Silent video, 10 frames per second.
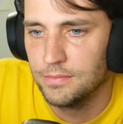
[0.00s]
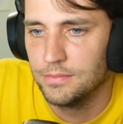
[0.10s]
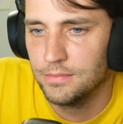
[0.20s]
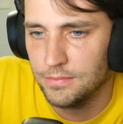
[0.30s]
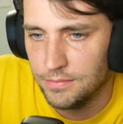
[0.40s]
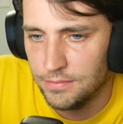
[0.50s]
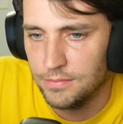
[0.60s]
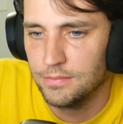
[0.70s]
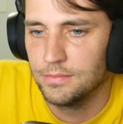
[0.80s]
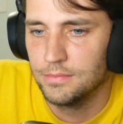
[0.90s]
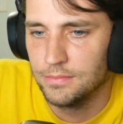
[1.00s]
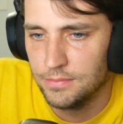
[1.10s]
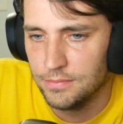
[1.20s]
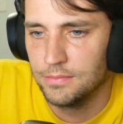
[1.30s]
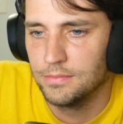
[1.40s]

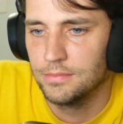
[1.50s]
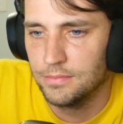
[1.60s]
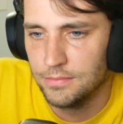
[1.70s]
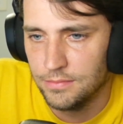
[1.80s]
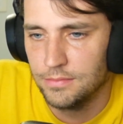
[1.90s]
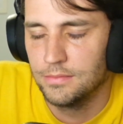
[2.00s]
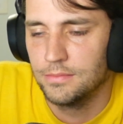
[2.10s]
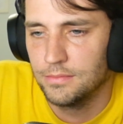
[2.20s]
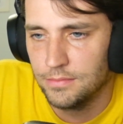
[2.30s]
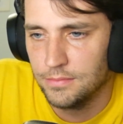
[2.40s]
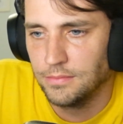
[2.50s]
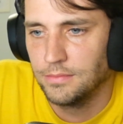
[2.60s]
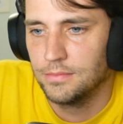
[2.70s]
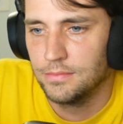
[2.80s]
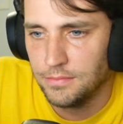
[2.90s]

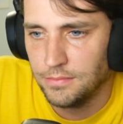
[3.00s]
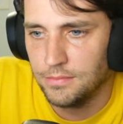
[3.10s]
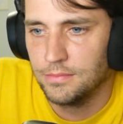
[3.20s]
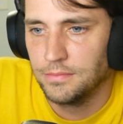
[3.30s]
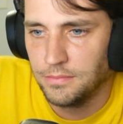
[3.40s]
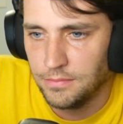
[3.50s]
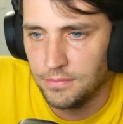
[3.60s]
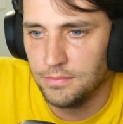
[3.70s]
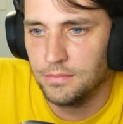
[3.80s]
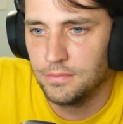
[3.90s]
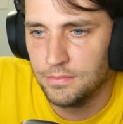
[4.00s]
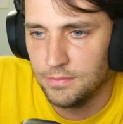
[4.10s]
[no speech]